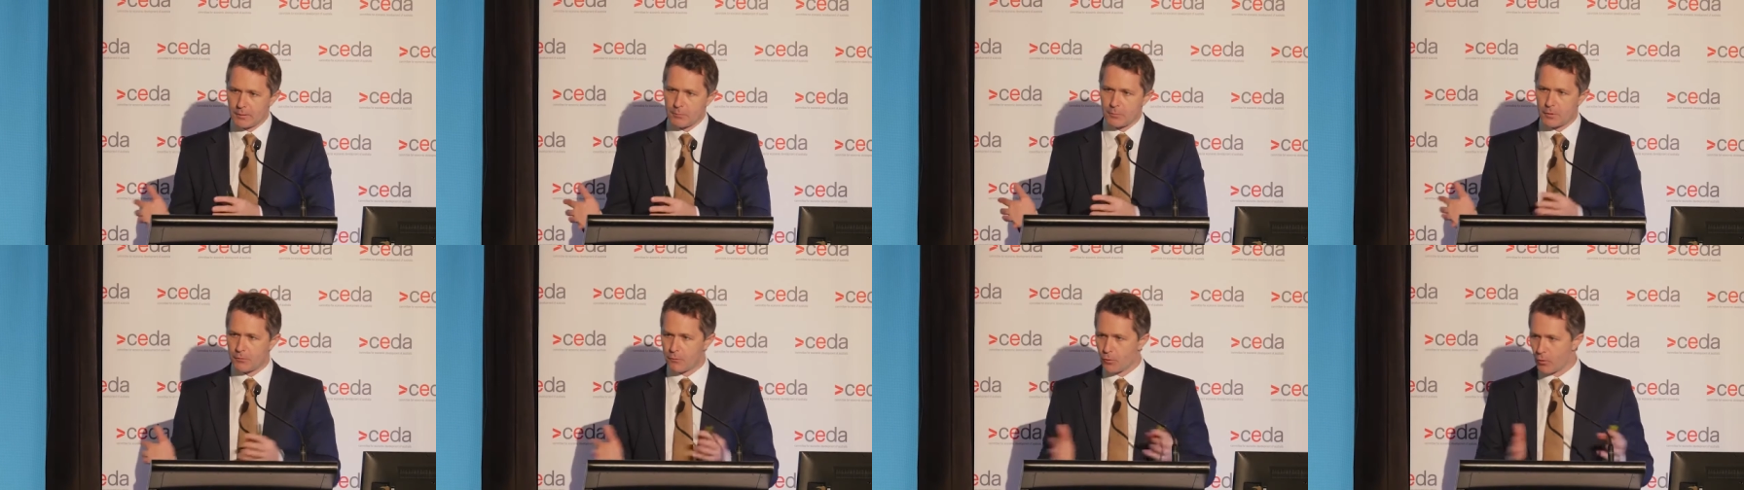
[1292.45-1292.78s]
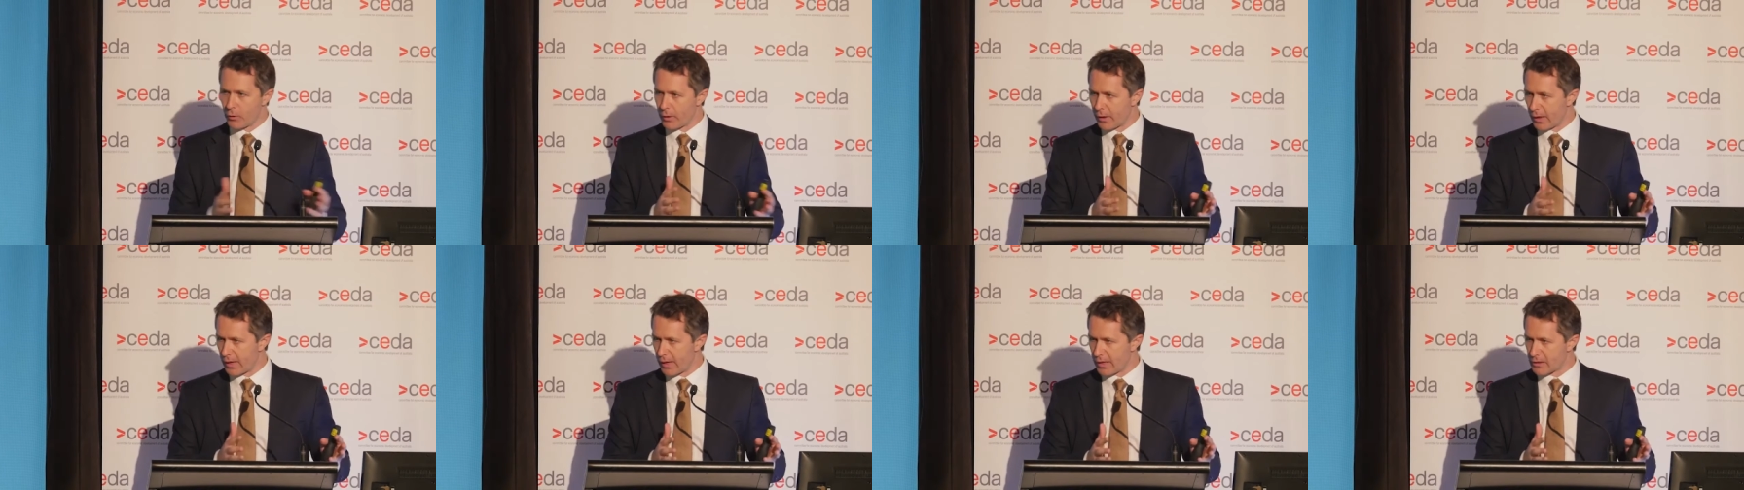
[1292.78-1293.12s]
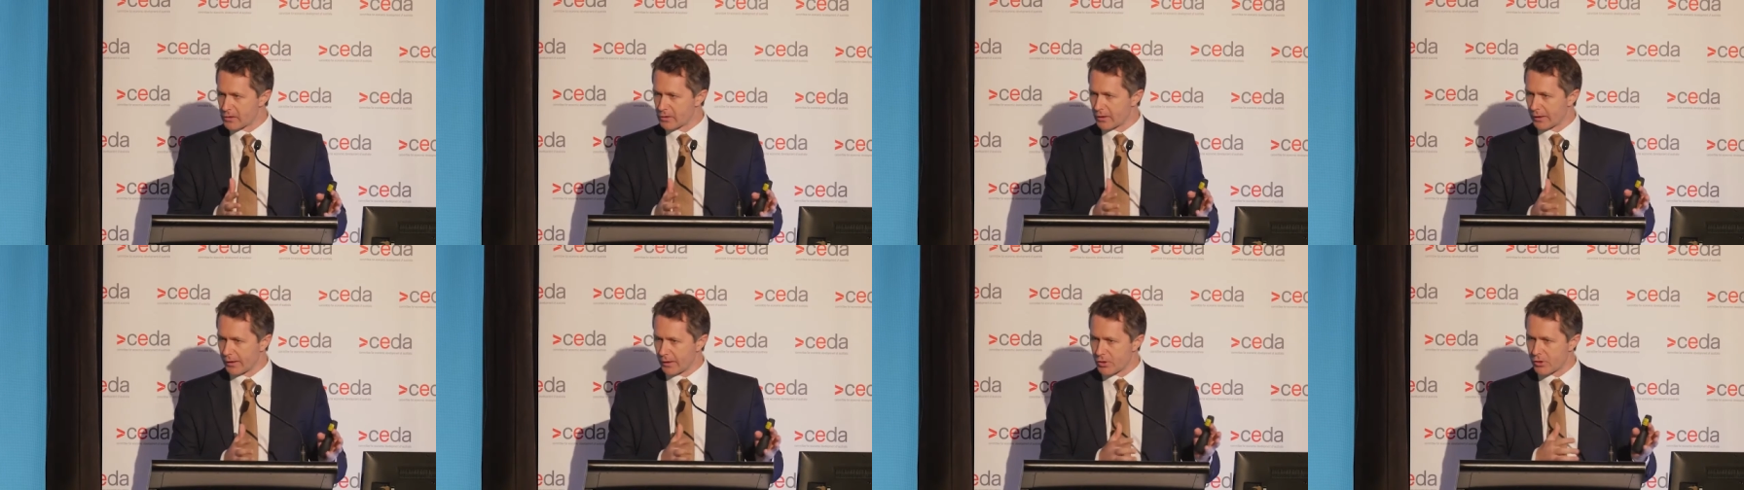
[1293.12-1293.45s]
Before the
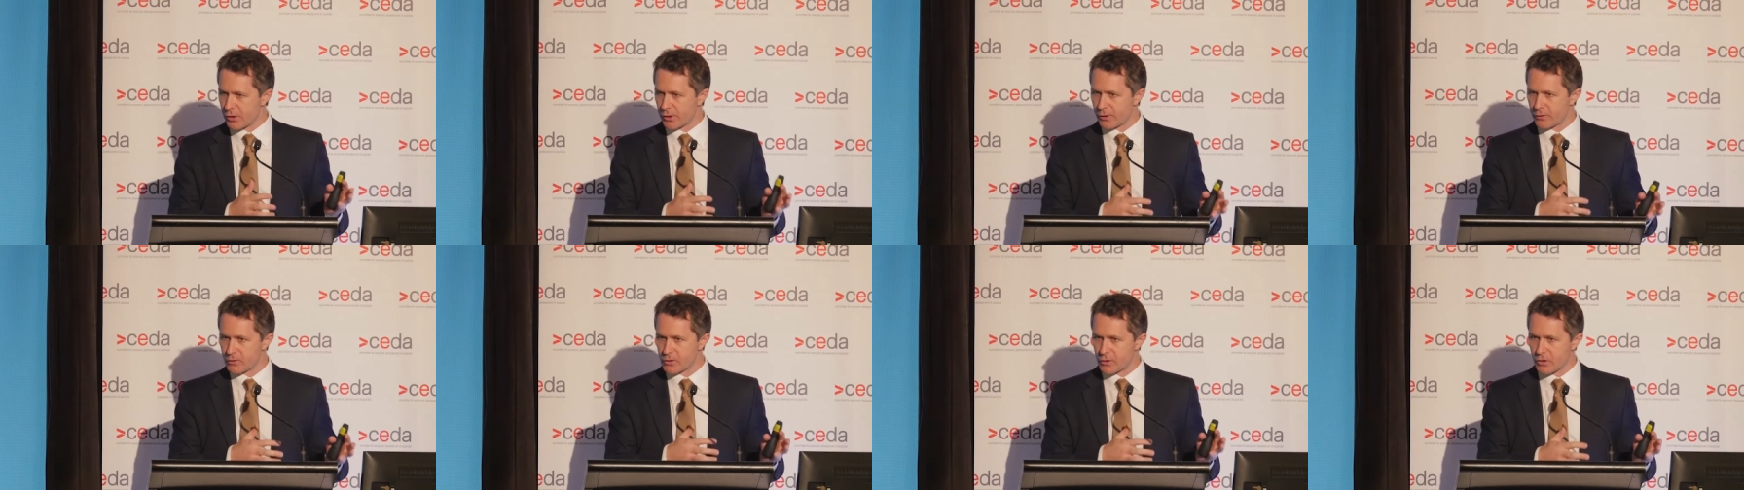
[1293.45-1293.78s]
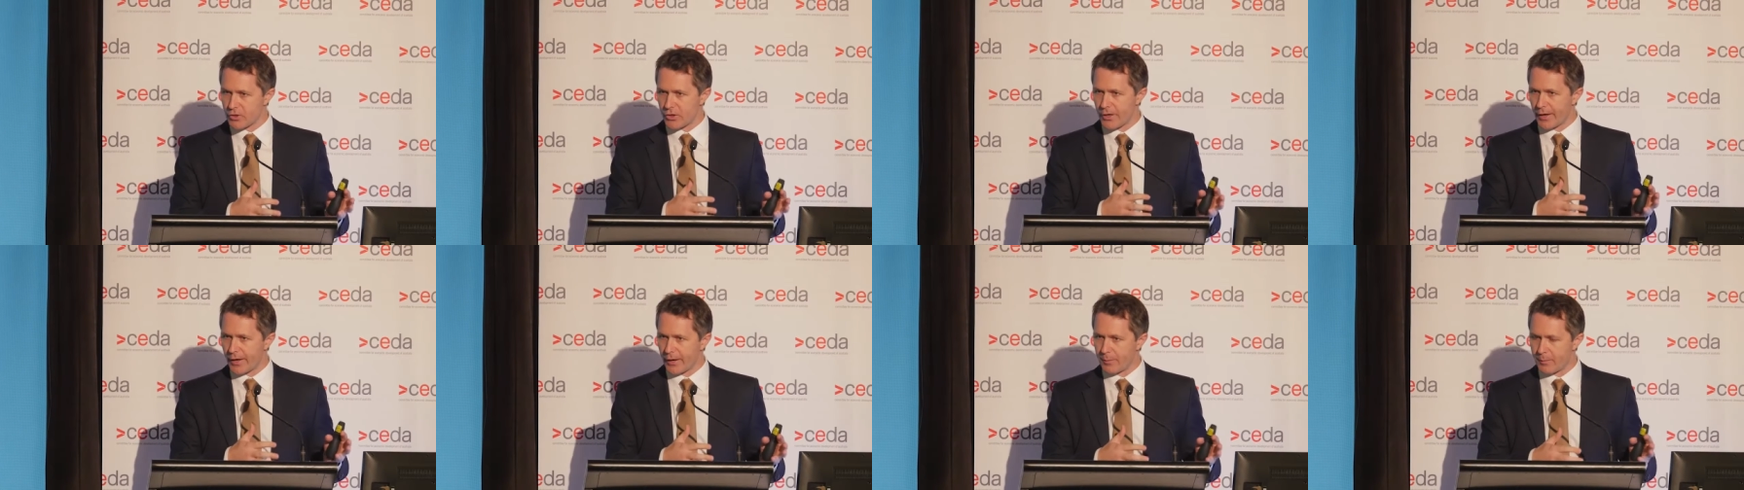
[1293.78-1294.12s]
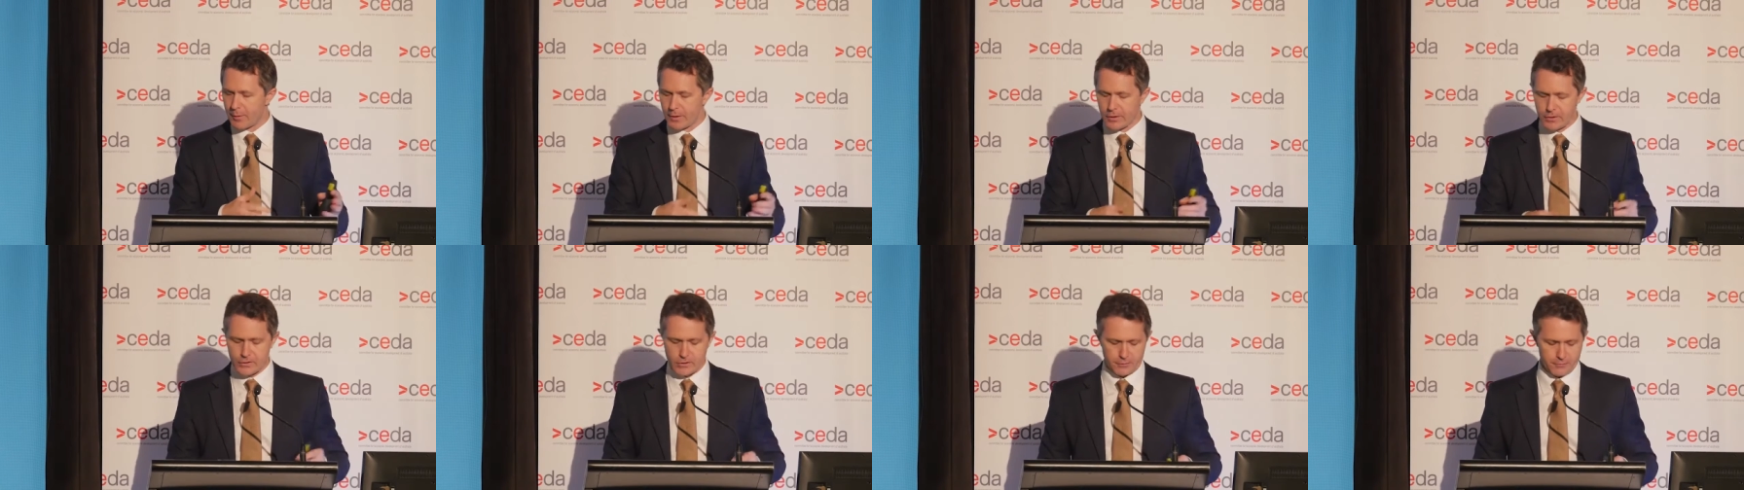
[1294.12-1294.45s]
last election, I was the Shadow
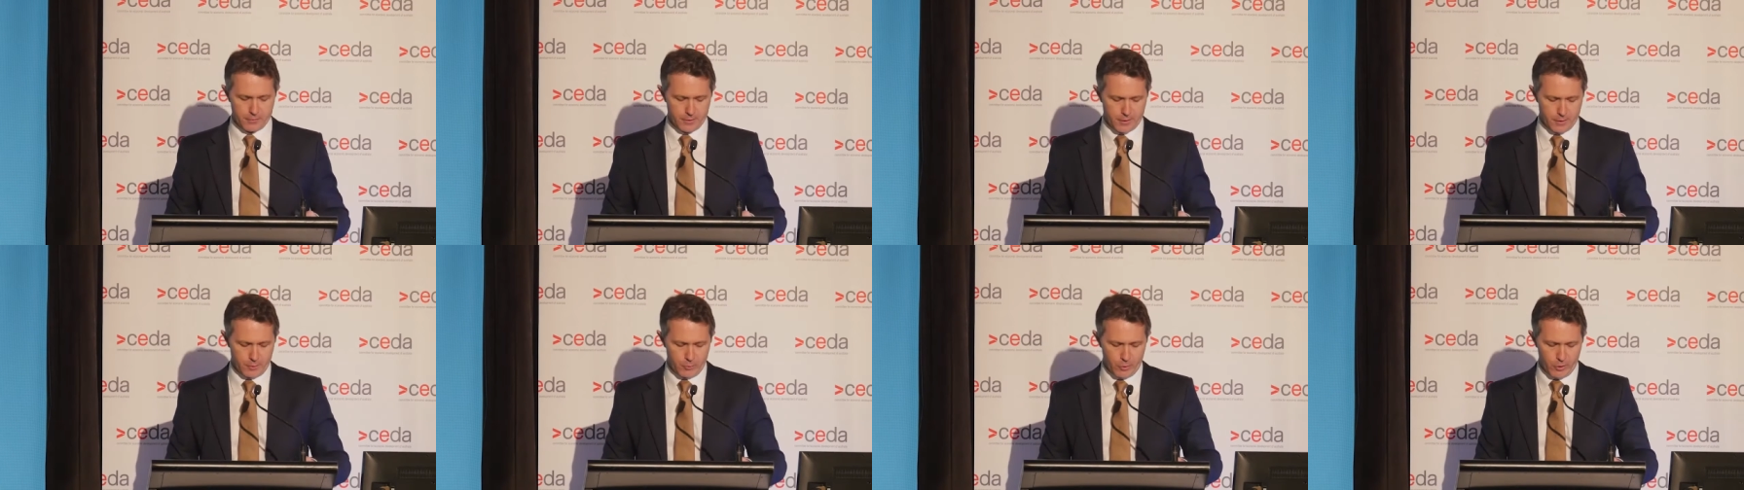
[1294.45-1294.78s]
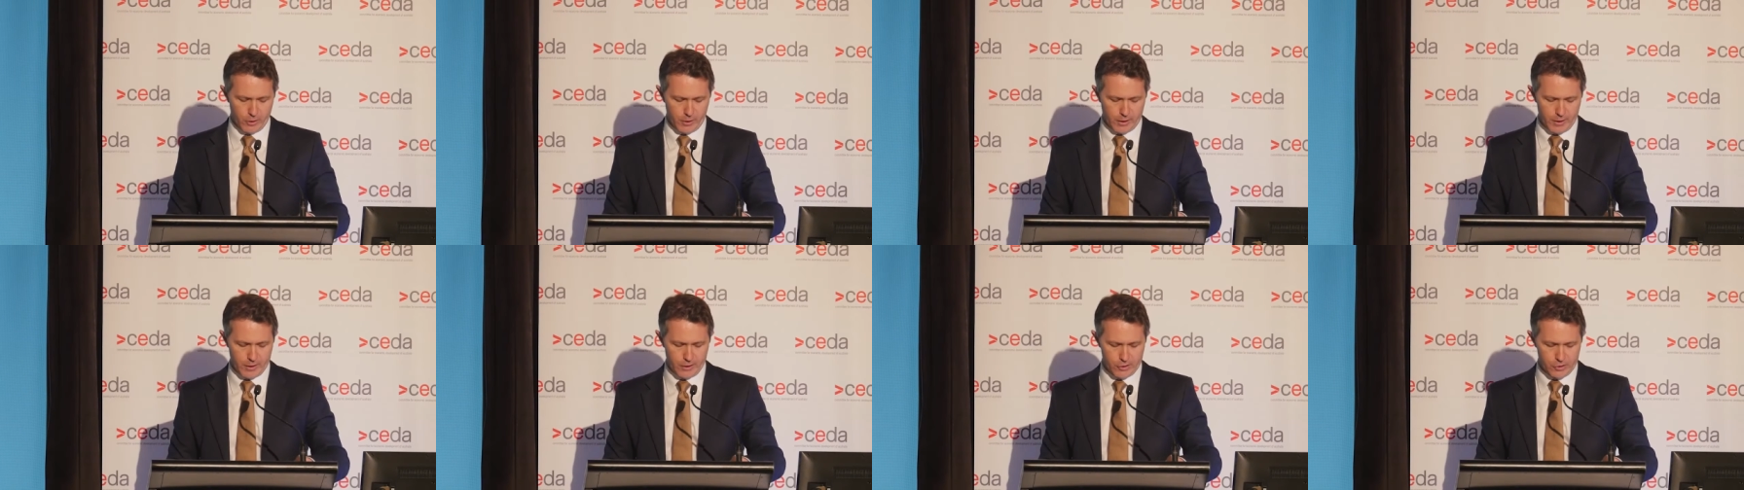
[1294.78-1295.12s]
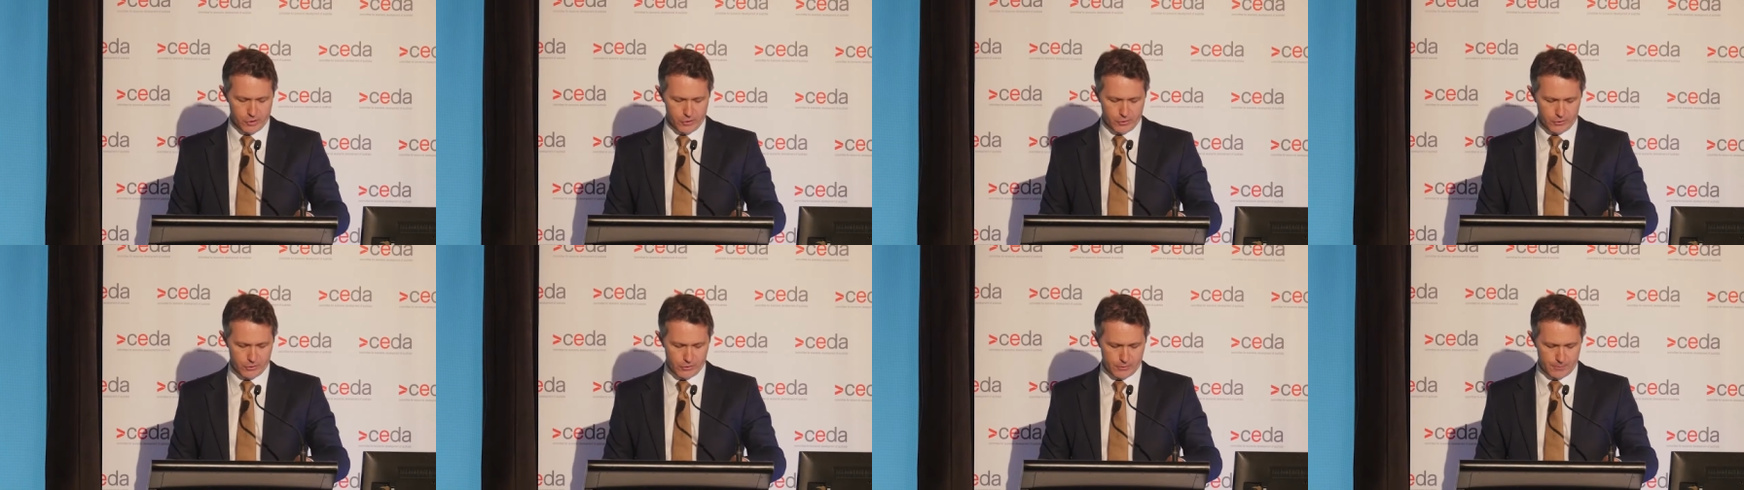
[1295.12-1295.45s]
Minister for
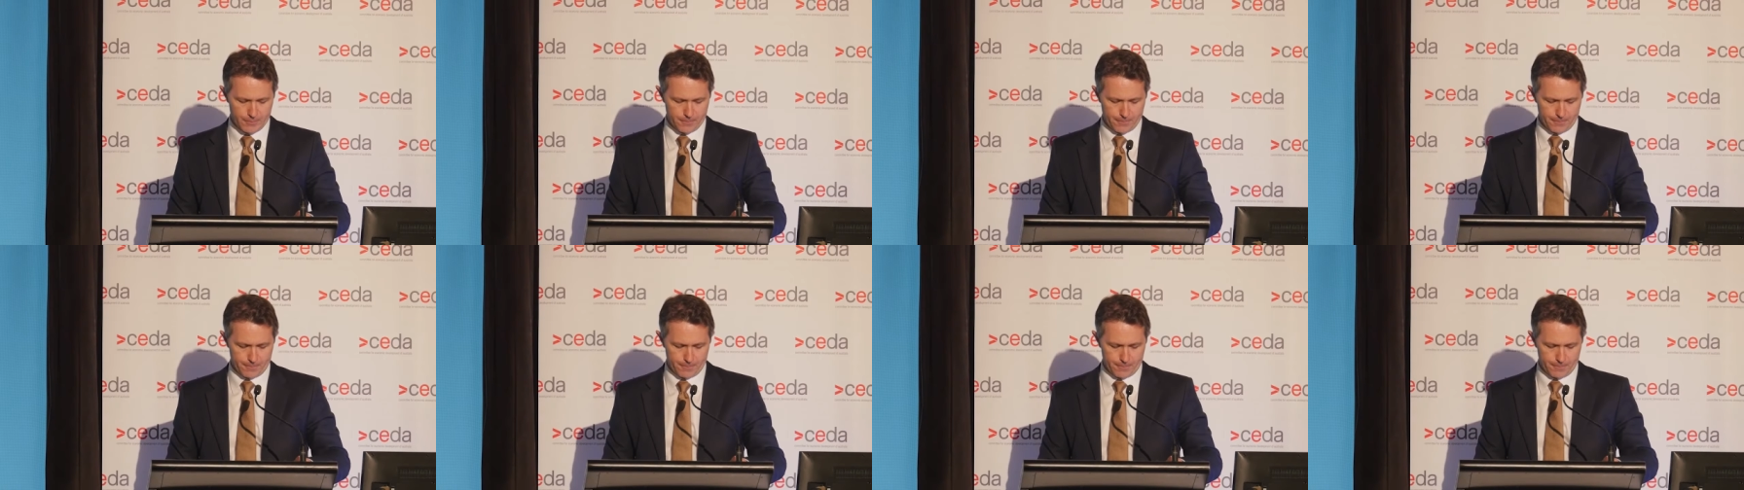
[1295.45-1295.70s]
Communications.